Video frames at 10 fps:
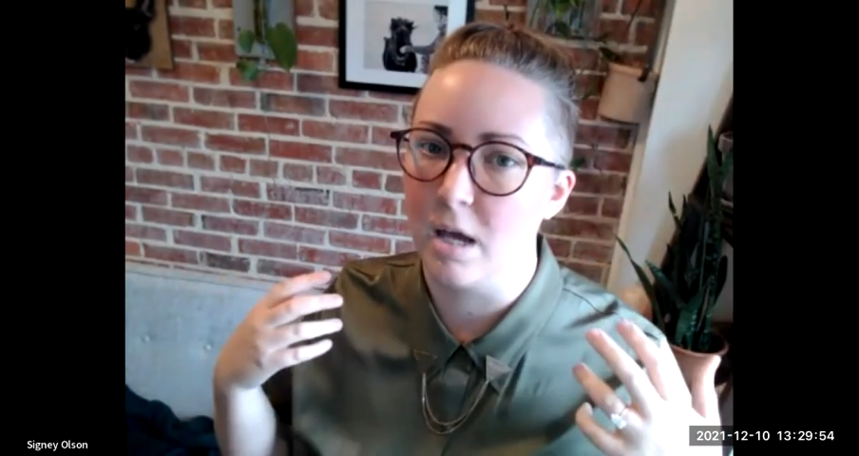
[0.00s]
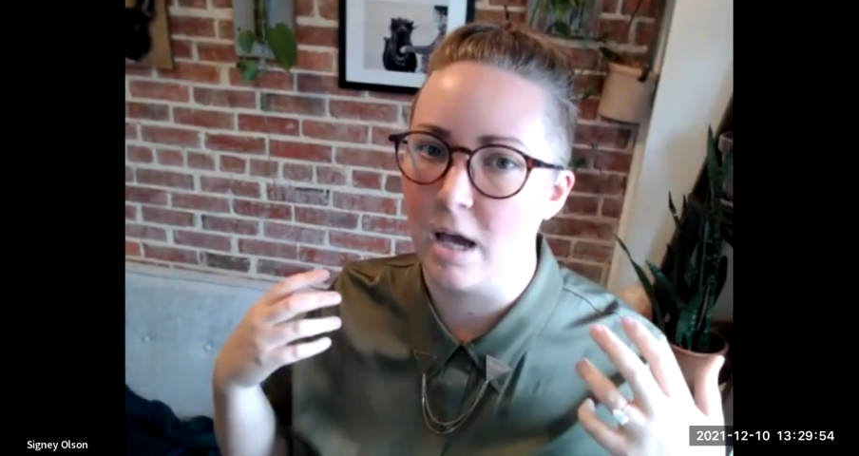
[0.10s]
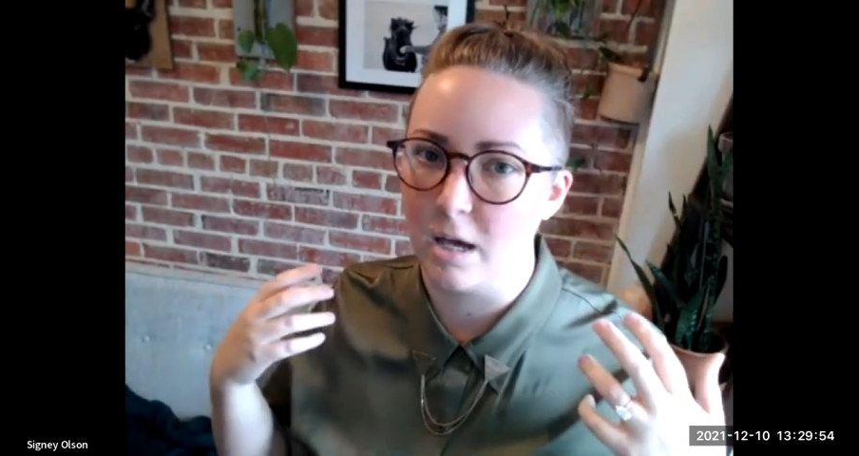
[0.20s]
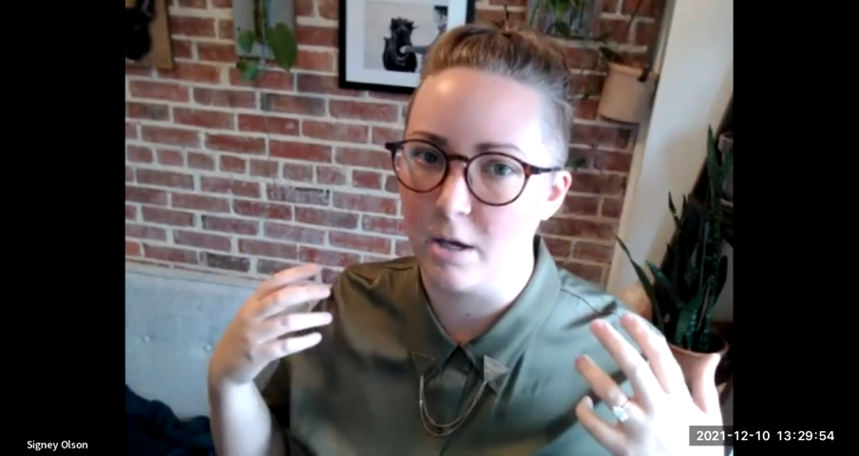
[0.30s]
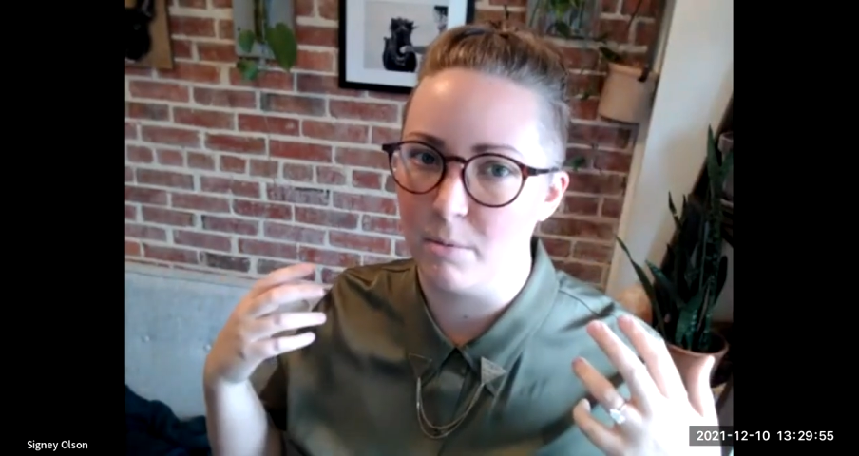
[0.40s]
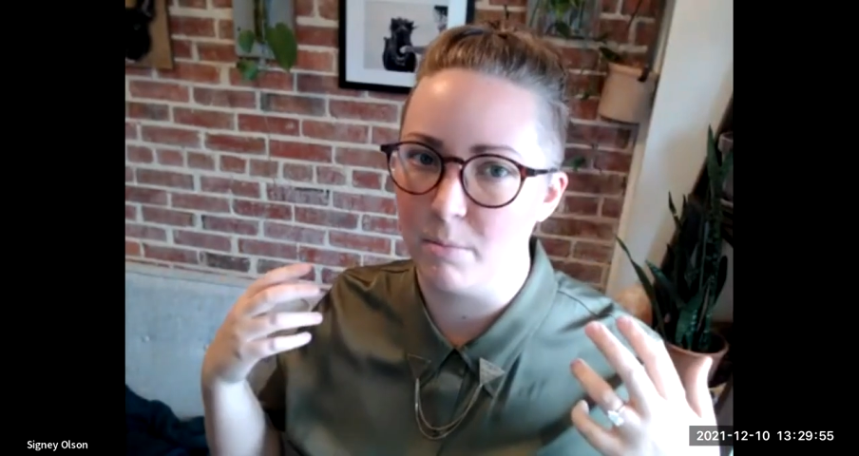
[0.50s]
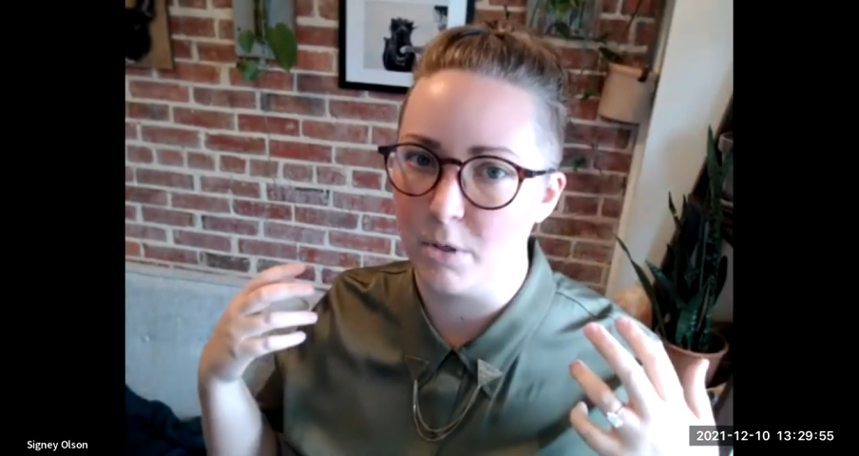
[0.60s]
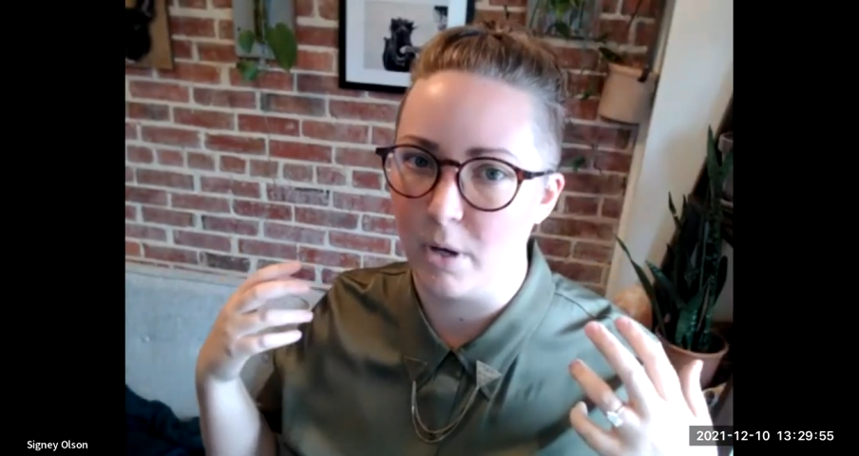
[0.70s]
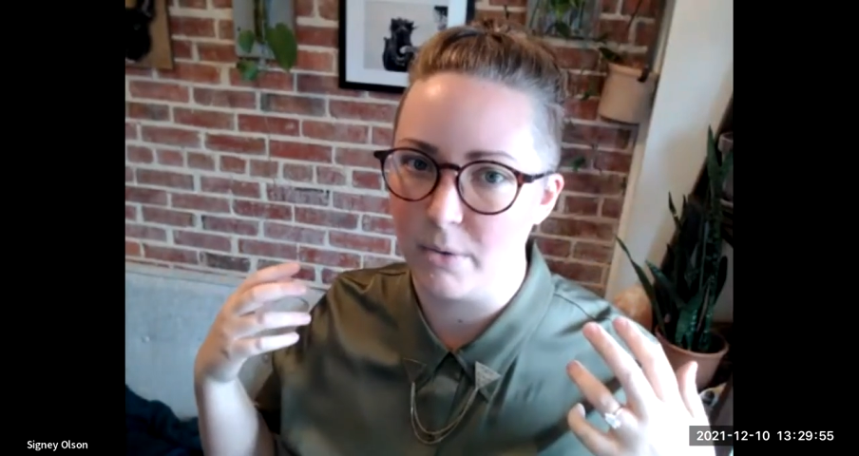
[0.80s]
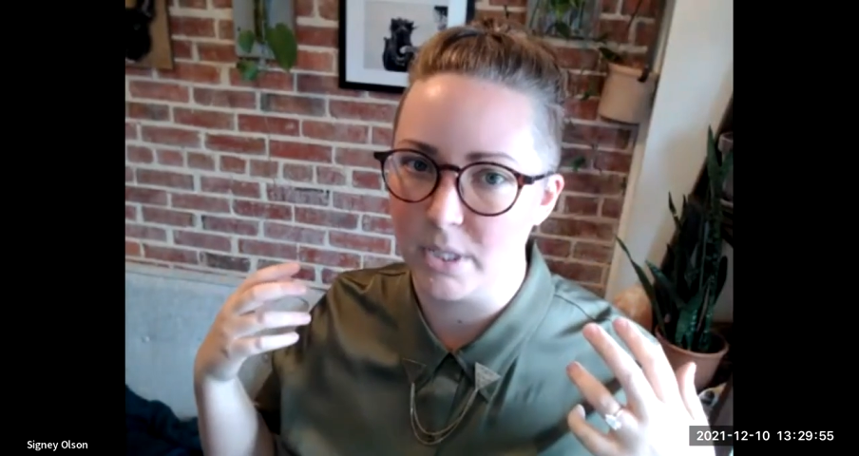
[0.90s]
um, you
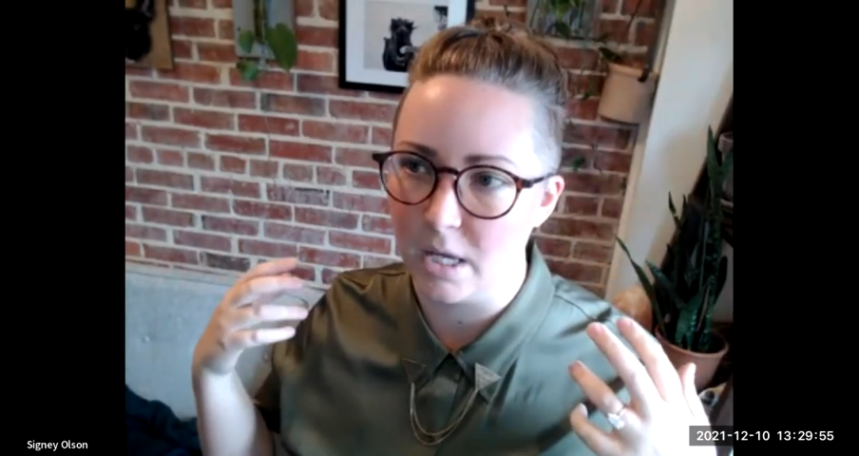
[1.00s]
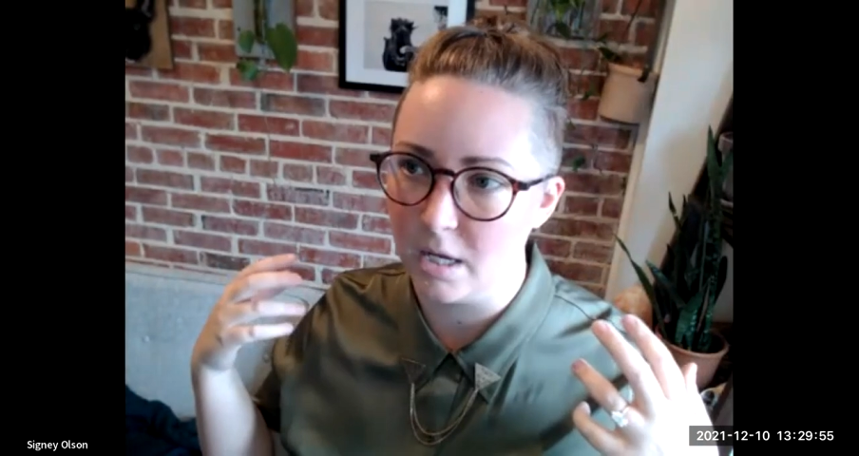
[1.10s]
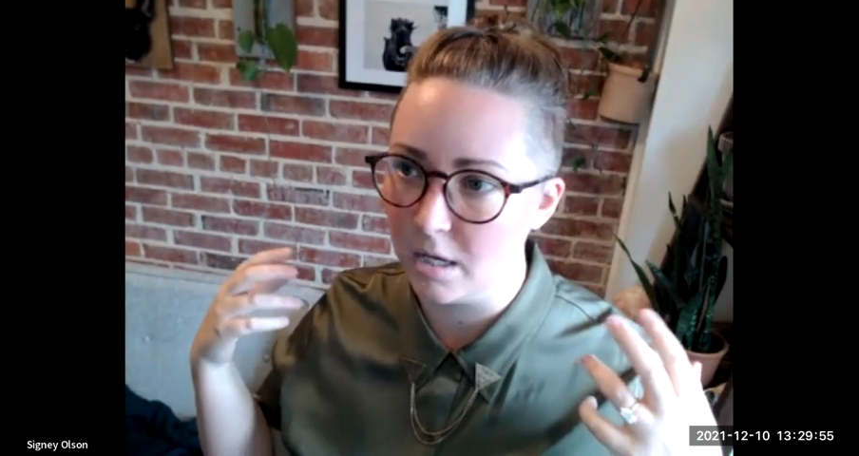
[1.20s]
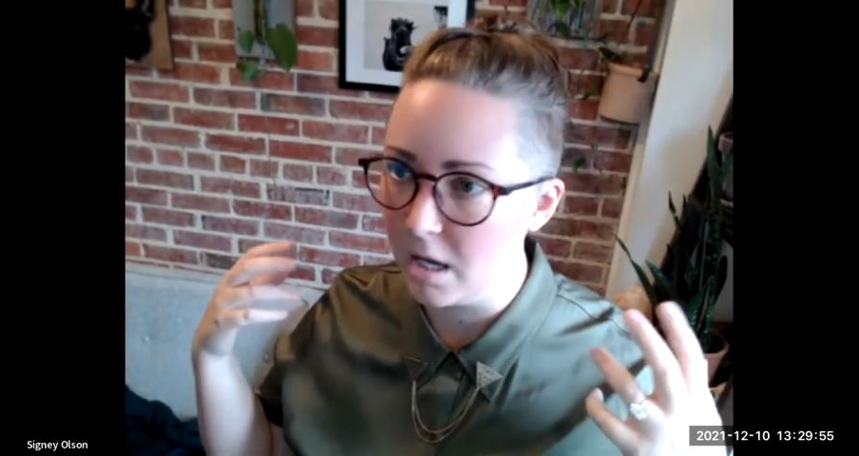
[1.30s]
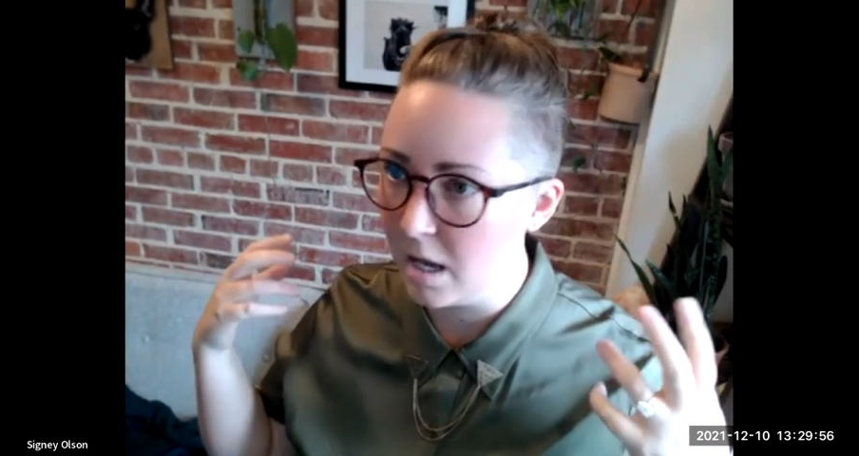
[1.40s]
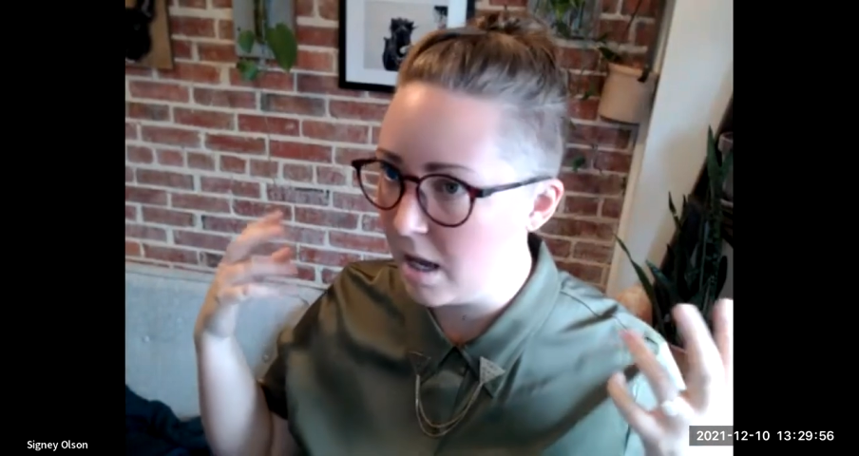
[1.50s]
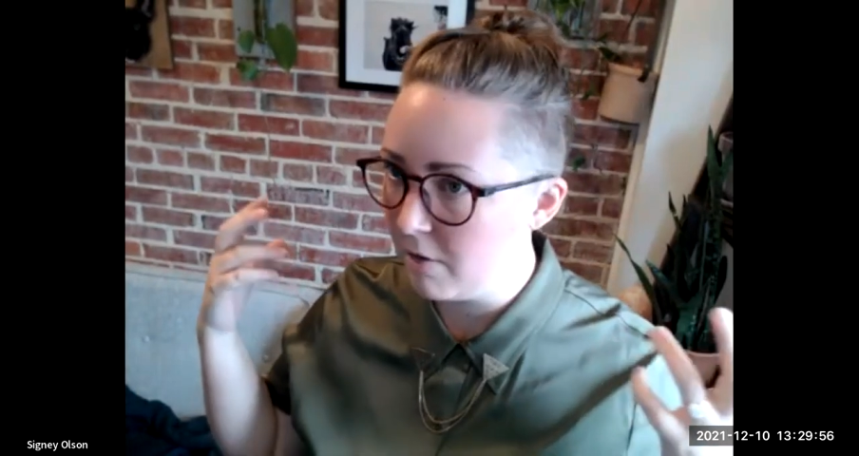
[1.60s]
know, I would say